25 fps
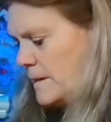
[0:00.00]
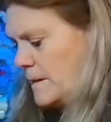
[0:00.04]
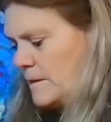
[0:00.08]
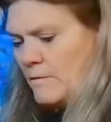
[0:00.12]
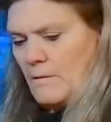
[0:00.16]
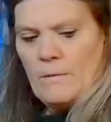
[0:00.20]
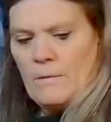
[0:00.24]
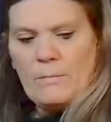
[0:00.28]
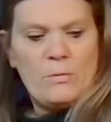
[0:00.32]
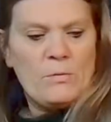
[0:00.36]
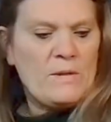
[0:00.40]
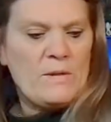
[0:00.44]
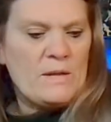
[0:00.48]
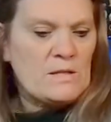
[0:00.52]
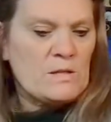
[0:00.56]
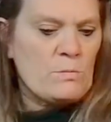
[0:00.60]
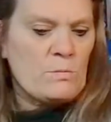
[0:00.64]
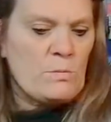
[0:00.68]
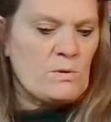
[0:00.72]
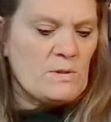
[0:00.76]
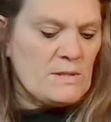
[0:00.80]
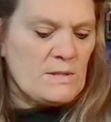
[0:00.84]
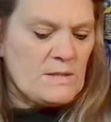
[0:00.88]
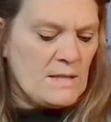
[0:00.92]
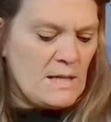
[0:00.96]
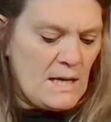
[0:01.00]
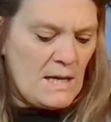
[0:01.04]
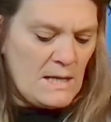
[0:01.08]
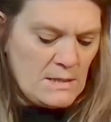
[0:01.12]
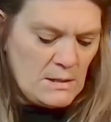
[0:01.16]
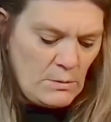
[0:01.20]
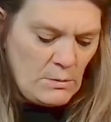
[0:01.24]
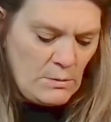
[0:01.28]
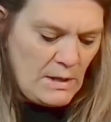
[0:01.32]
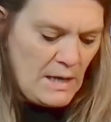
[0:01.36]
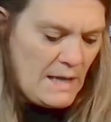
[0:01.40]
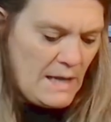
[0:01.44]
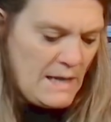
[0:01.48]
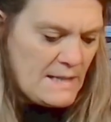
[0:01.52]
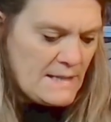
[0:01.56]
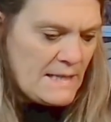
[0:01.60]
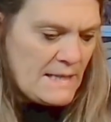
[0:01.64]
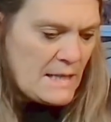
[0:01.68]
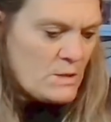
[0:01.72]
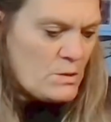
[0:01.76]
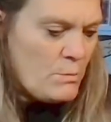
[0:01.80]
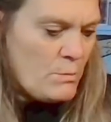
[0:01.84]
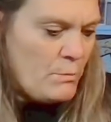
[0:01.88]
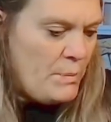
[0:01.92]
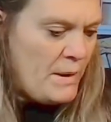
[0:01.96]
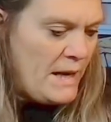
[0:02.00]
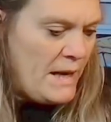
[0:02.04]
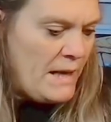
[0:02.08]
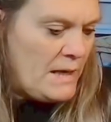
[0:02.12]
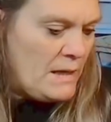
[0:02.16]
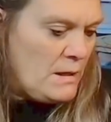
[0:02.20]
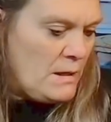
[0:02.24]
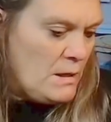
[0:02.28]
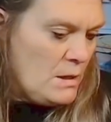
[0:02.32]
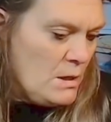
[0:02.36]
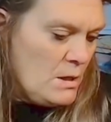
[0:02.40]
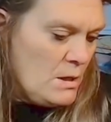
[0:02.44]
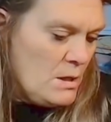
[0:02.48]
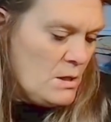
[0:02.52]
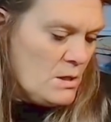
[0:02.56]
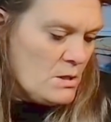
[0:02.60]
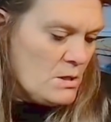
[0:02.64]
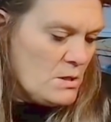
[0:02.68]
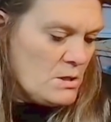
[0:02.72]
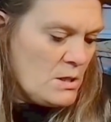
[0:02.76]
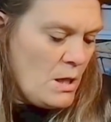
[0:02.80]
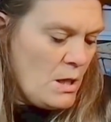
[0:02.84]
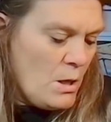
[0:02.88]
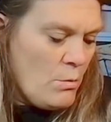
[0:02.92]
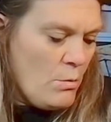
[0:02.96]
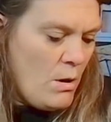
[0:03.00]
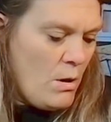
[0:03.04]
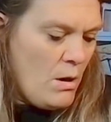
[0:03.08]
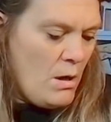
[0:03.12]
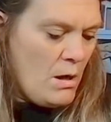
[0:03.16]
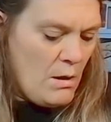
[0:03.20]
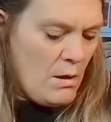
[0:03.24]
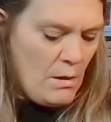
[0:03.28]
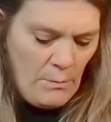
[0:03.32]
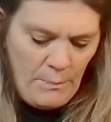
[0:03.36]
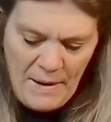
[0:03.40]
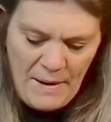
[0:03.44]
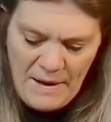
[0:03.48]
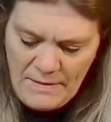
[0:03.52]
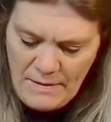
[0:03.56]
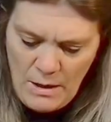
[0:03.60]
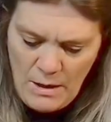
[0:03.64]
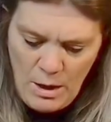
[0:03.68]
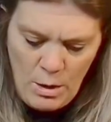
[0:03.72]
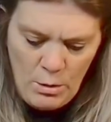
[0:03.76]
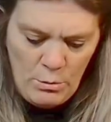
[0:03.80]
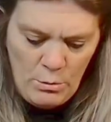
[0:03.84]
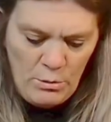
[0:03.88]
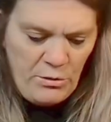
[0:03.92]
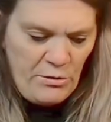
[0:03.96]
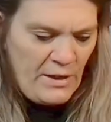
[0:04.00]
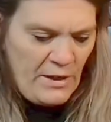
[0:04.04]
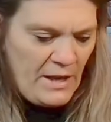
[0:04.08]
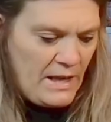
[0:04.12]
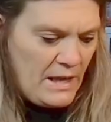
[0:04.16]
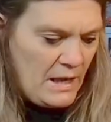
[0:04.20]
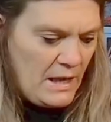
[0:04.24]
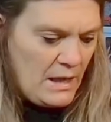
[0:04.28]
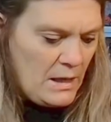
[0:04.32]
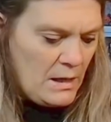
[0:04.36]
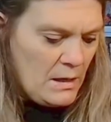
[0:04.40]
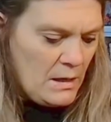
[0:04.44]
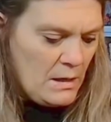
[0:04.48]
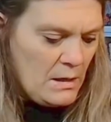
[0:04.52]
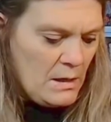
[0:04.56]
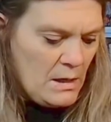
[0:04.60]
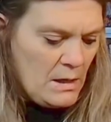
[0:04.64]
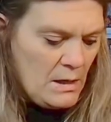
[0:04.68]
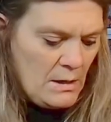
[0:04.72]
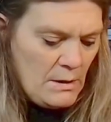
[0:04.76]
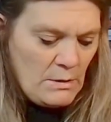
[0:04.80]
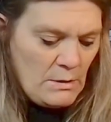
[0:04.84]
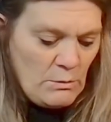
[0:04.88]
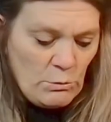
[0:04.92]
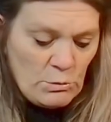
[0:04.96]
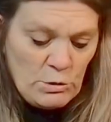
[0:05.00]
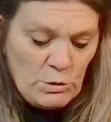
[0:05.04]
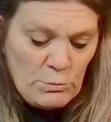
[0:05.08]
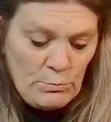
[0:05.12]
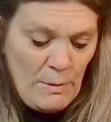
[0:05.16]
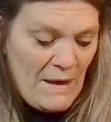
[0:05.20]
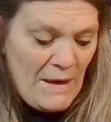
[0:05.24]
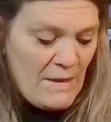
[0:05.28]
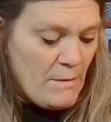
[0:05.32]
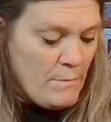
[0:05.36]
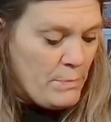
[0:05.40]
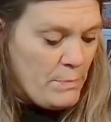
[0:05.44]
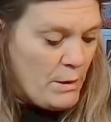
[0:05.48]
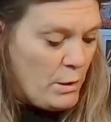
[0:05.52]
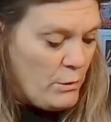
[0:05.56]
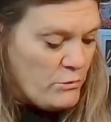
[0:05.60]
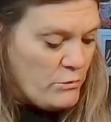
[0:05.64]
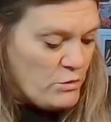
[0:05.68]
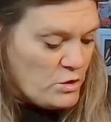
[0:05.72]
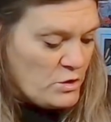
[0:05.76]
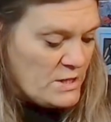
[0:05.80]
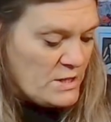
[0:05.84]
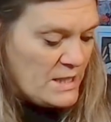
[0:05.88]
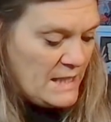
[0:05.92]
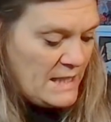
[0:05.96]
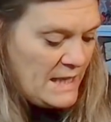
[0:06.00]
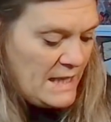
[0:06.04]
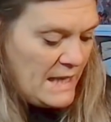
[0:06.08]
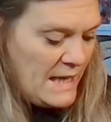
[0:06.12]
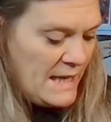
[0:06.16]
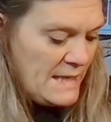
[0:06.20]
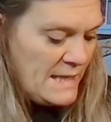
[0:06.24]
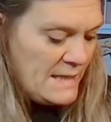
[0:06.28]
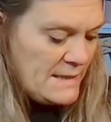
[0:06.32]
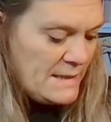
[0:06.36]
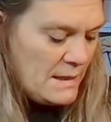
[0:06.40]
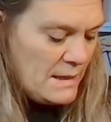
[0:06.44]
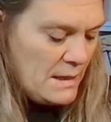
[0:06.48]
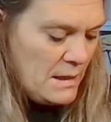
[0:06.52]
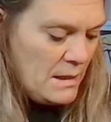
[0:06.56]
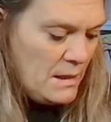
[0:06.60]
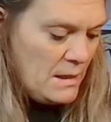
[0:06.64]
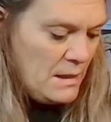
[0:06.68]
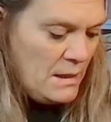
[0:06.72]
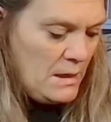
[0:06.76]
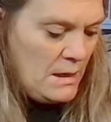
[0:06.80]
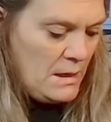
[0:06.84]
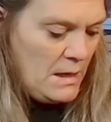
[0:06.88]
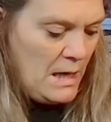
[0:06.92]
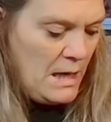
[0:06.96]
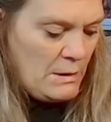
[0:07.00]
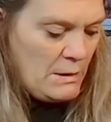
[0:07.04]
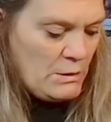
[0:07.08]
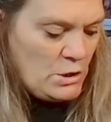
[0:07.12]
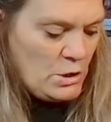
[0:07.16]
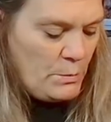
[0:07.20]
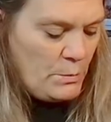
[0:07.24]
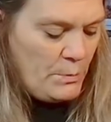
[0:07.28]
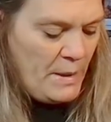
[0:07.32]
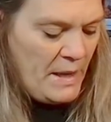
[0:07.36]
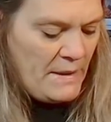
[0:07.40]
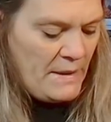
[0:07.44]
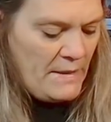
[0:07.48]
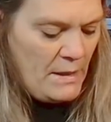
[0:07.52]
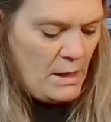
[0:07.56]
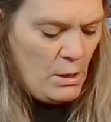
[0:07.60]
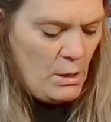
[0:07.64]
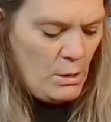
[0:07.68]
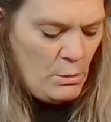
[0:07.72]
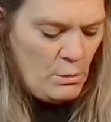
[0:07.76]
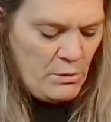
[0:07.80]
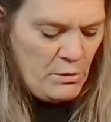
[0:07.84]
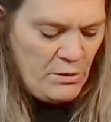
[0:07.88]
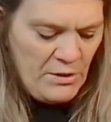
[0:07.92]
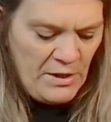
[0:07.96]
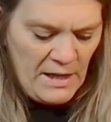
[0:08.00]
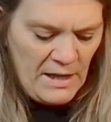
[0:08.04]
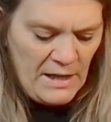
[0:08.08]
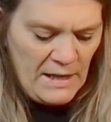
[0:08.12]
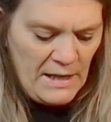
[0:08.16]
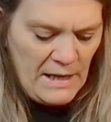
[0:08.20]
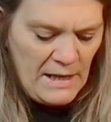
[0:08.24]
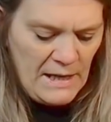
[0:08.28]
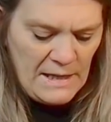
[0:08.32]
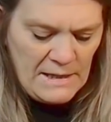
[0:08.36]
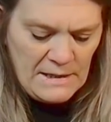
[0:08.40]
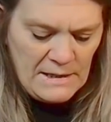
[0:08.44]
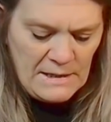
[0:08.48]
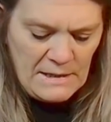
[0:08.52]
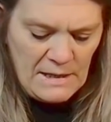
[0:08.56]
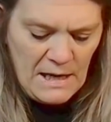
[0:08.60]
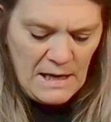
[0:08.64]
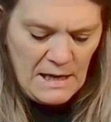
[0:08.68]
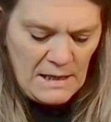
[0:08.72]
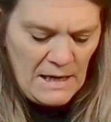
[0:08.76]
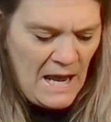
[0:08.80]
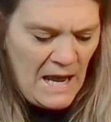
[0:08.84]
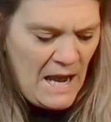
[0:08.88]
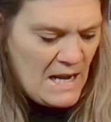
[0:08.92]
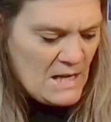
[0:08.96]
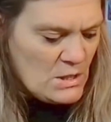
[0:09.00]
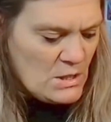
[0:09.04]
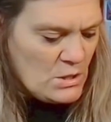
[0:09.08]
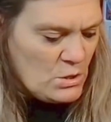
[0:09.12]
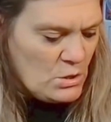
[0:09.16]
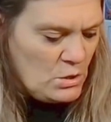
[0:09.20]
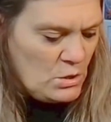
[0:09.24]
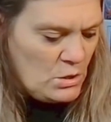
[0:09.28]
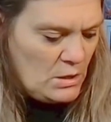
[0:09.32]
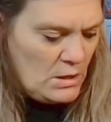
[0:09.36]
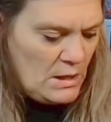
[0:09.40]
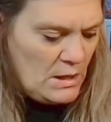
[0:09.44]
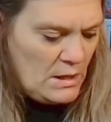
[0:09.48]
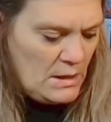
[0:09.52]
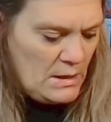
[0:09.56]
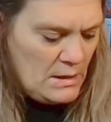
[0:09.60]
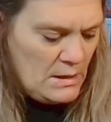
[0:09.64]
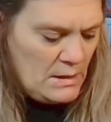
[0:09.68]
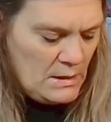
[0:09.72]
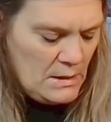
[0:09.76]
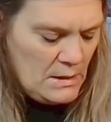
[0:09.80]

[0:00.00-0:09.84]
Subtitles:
I'll put that to one side. Okay, let's get some paint. So I'll paint the whole thing. We'll make them both just in case. I shall paint the whole thing in a light colour.